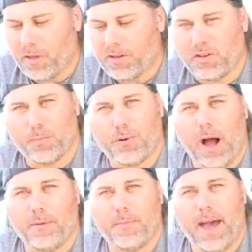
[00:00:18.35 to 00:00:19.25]
So the
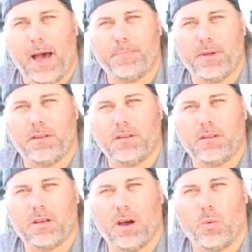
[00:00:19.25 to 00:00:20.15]
problem
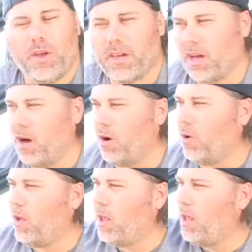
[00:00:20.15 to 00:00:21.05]
happened a week ago.